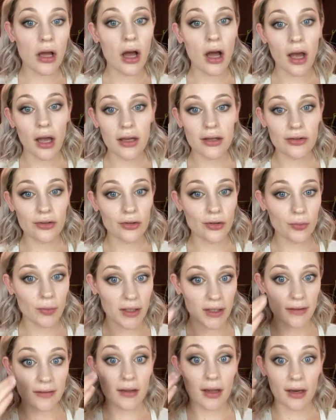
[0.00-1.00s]
I do
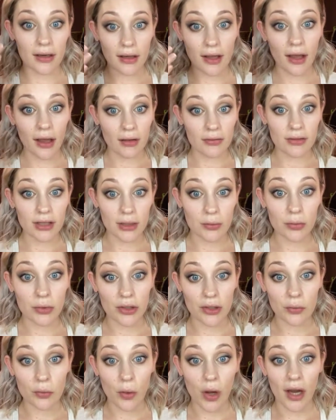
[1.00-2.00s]
because I have like
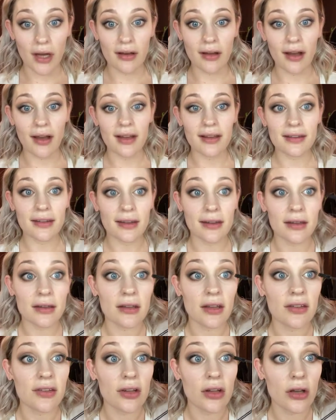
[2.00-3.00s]
pretty wide eyes and it
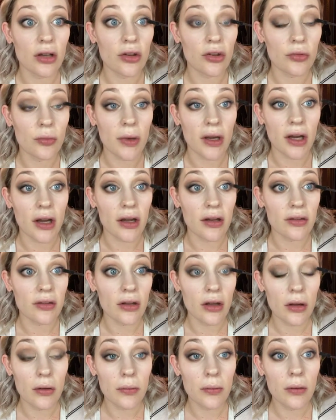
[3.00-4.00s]
doesn't close my eyes
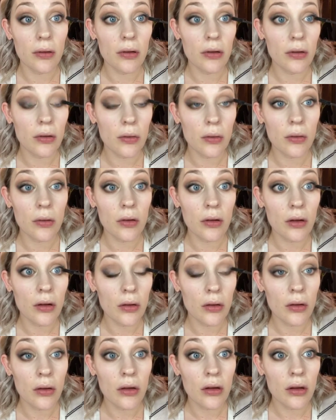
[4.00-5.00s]
off.
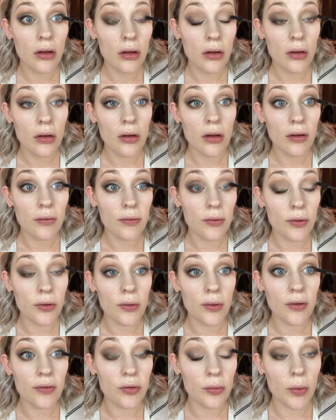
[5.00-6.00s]
If you
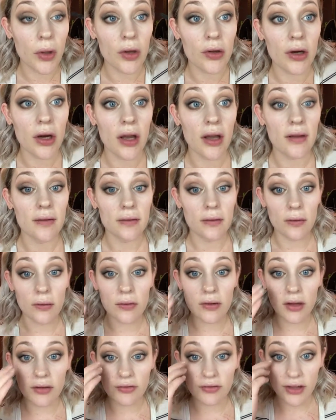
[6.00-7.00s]
do have smaller eyes,
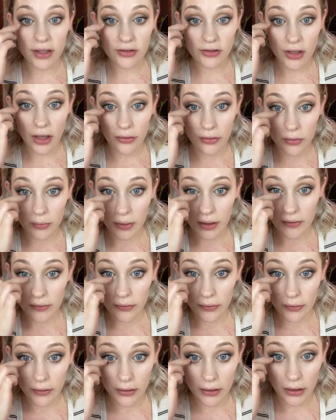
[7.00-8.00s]
use a flesh colored
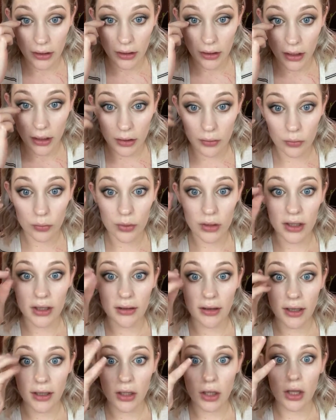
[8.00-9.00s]
pencil in here and it really
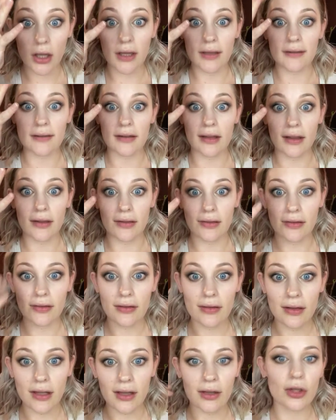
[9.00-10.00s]
like
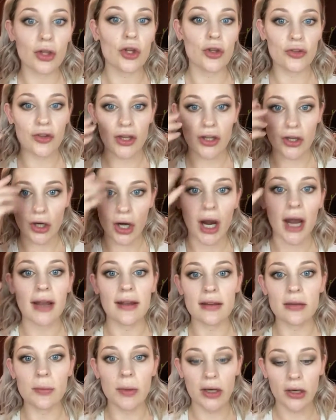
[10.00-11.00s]
extends. It looks like your eye
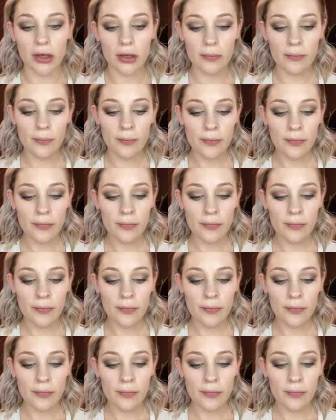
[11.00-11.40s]
is bigger.